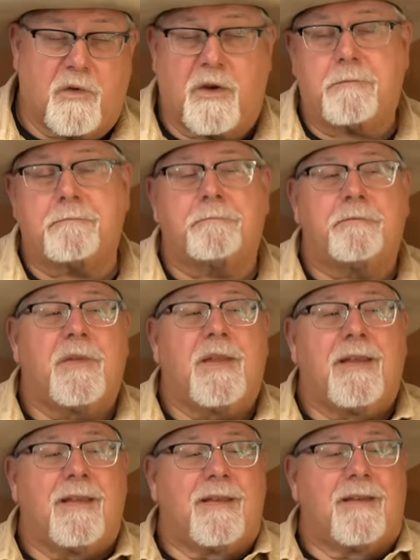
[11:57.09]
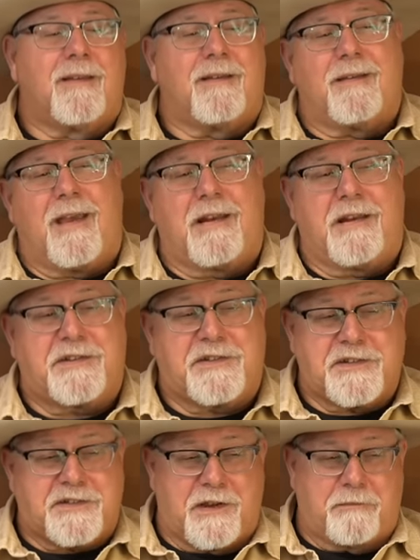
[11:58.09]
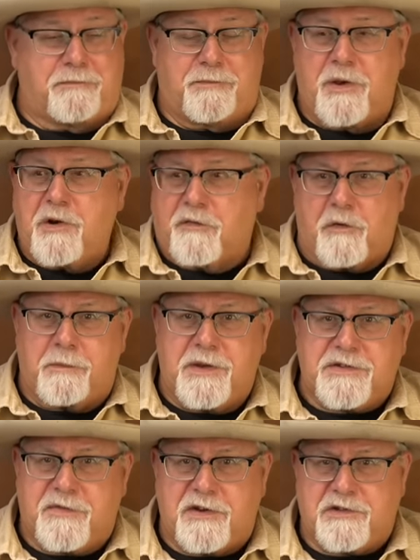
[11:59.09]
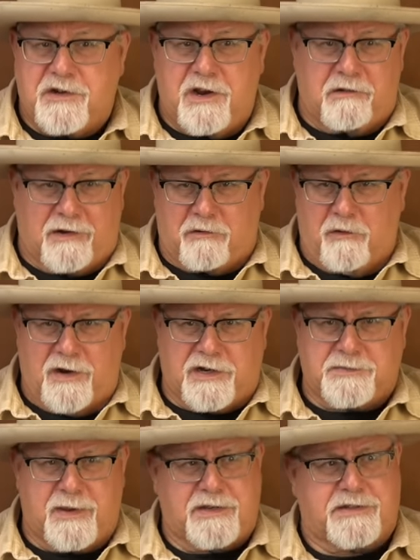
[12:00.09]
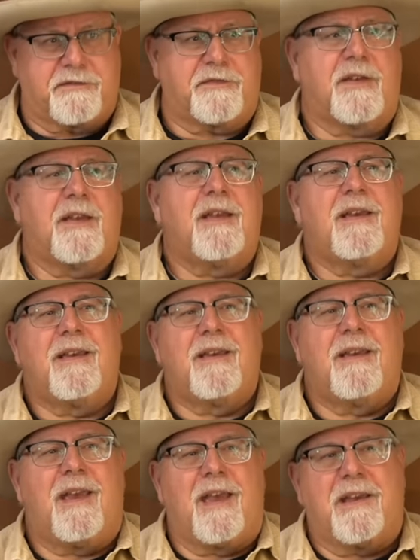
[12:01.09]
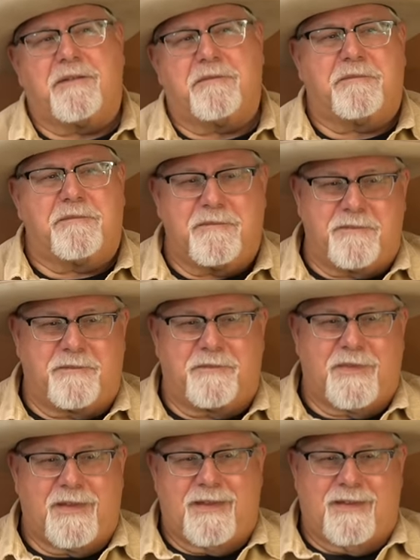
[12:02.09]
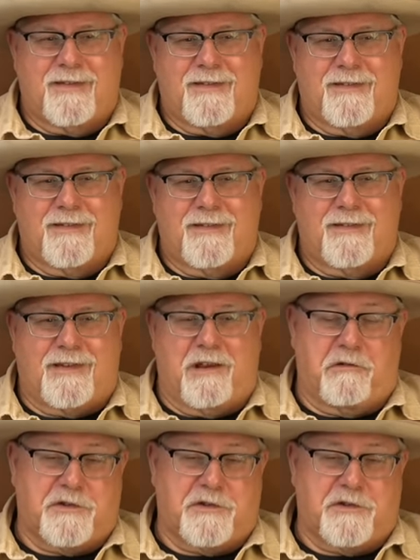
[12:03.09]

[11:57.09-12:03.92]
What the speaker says: Right? And it's just a beautiful piece of engineering, quite expensive. And, you know, it